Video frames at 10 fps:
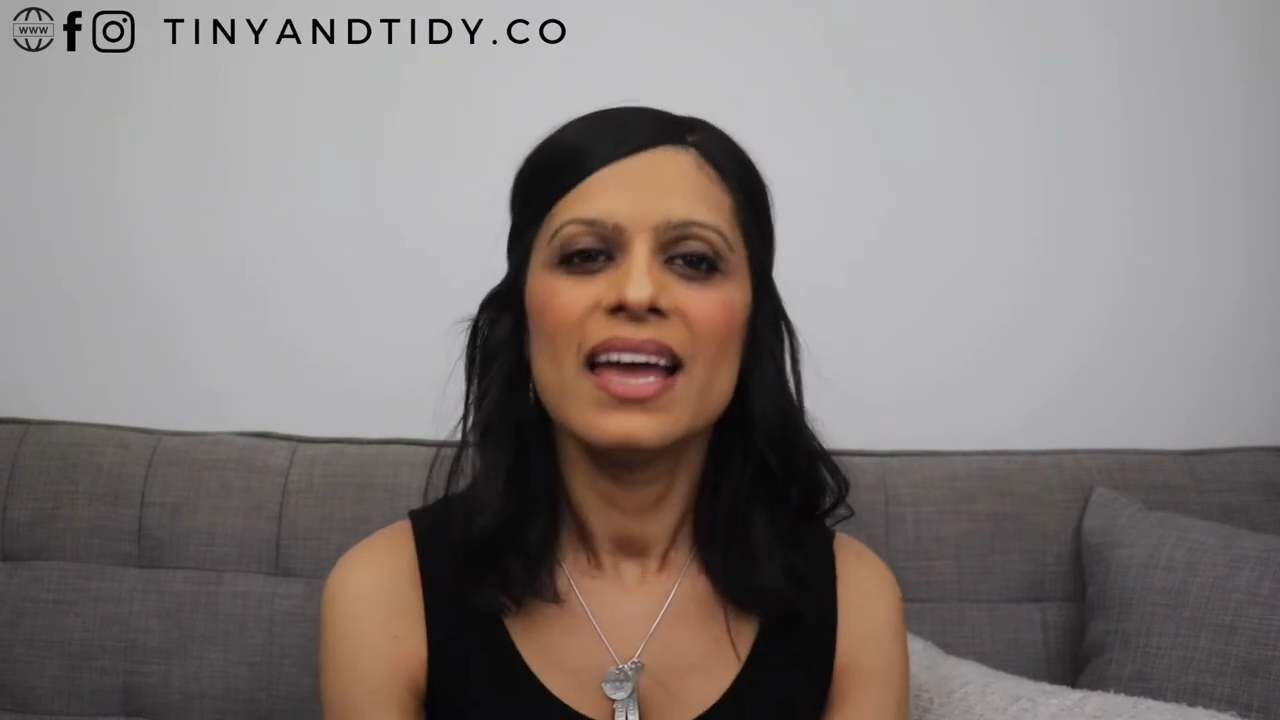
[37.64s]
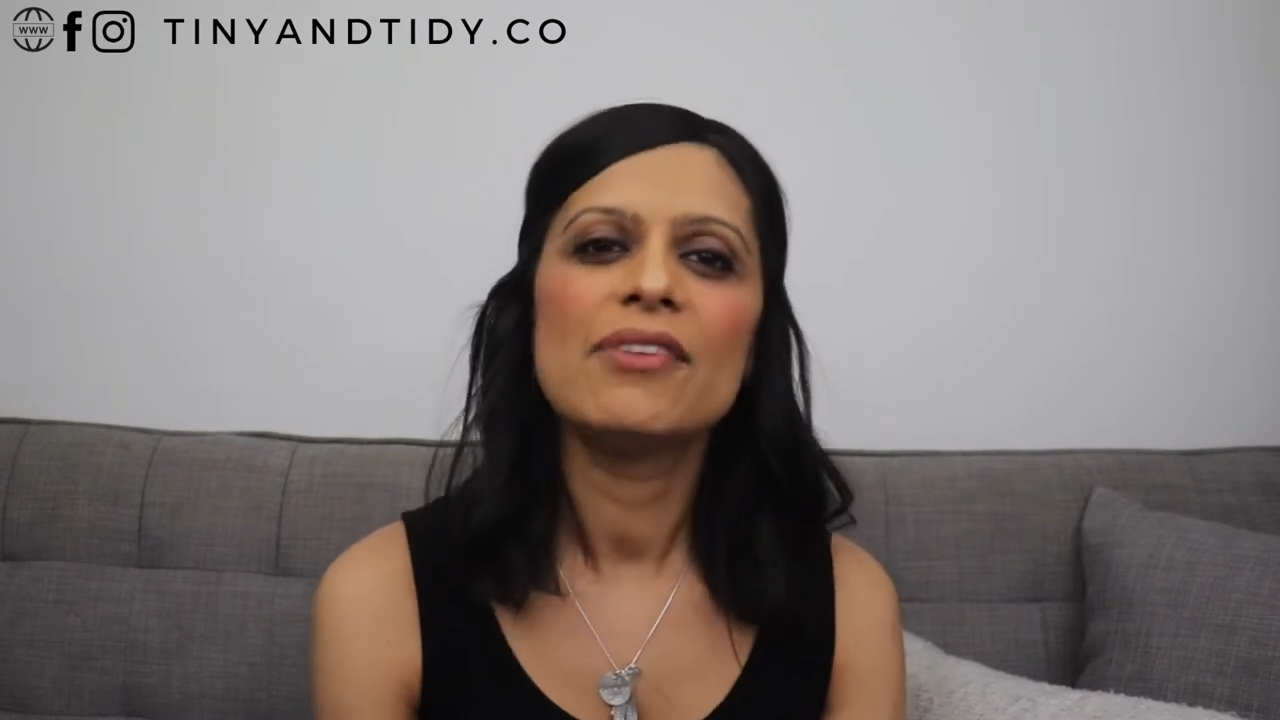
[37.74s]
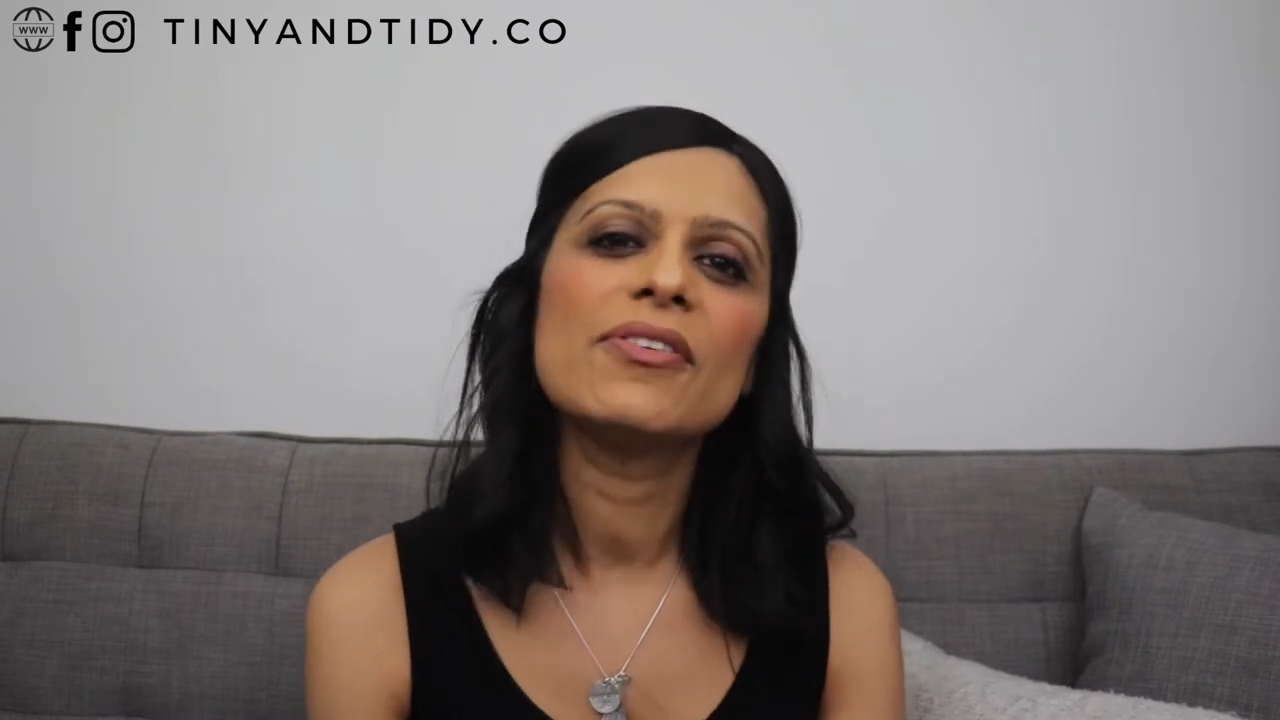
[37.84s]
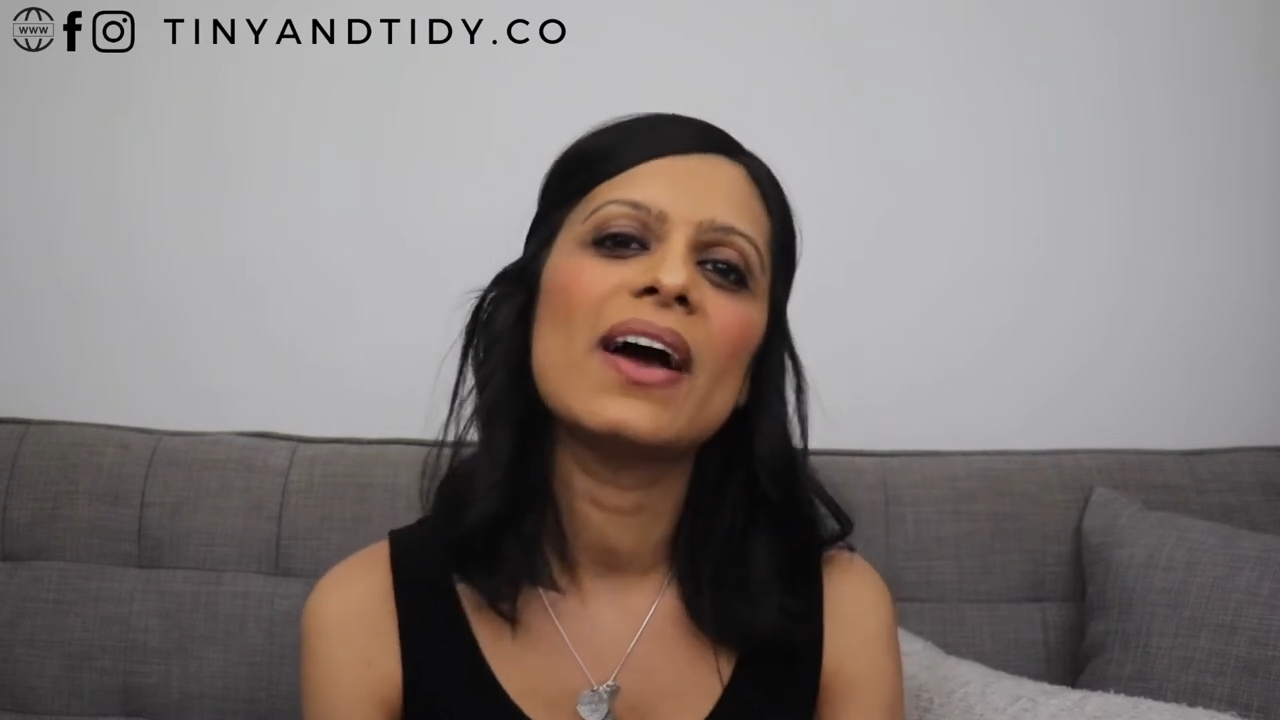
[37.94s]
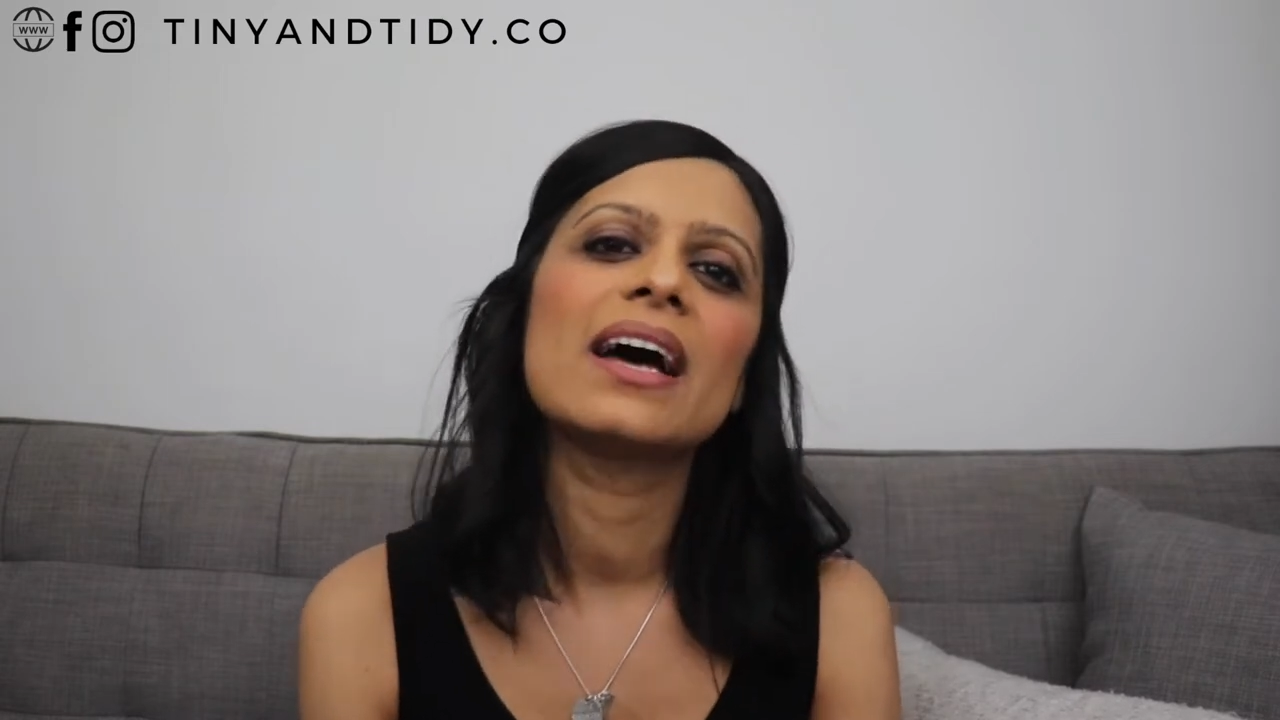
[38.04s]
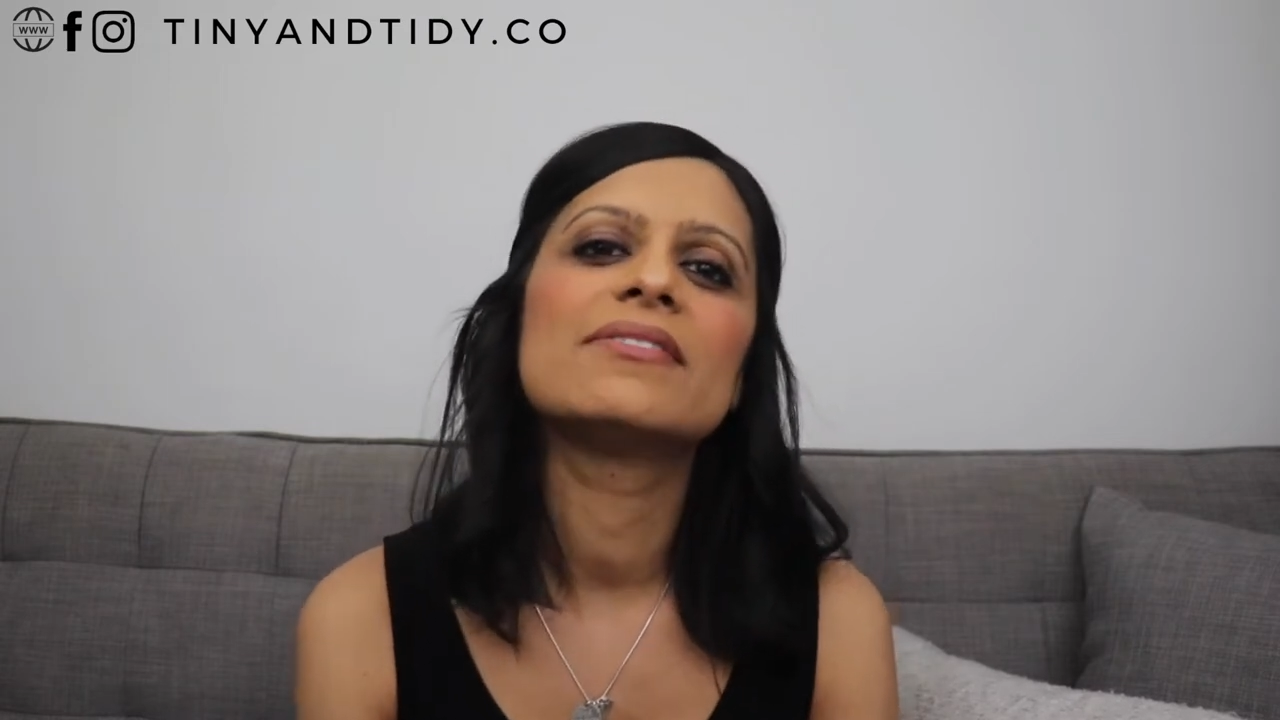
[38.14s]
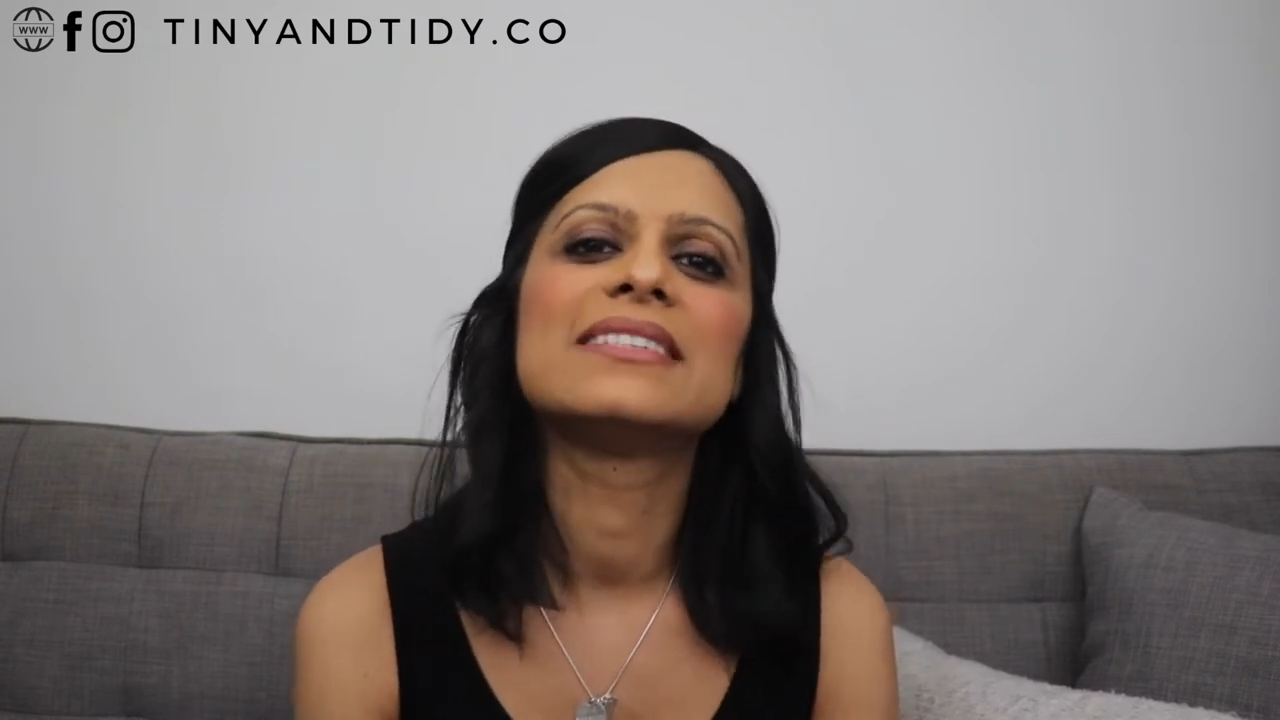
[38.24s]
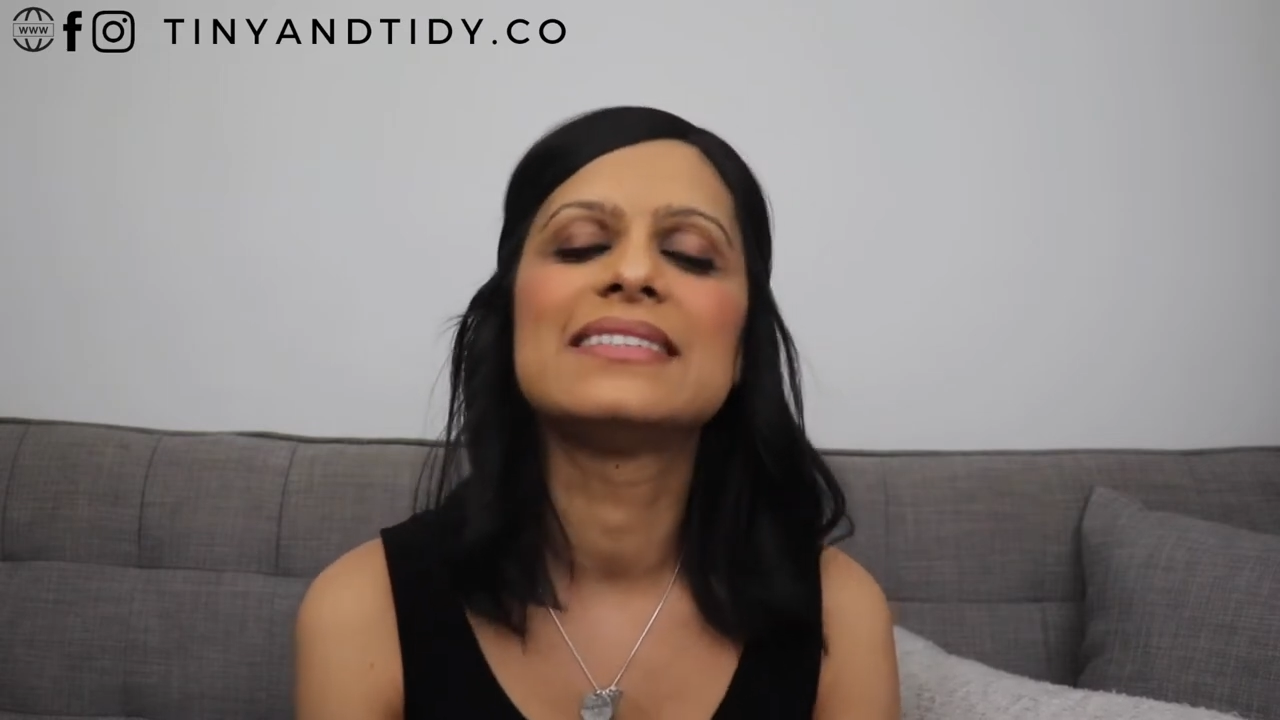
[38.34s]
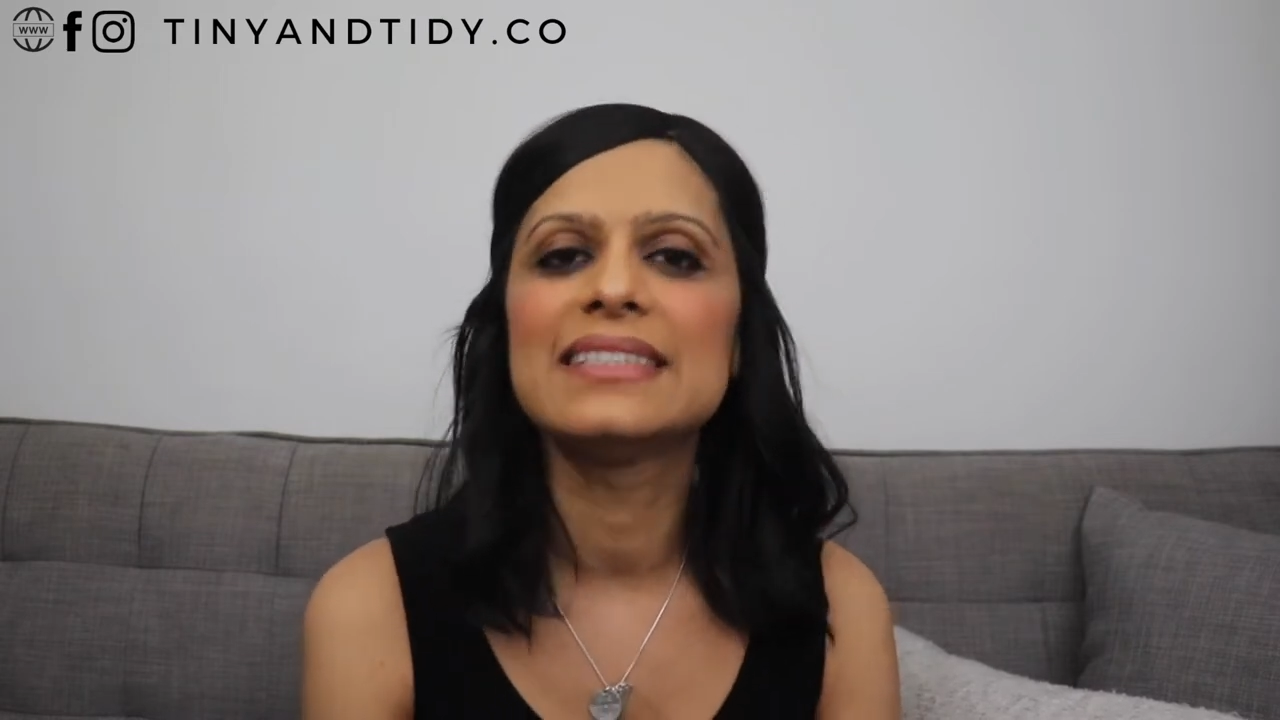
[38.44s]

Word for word: If you have a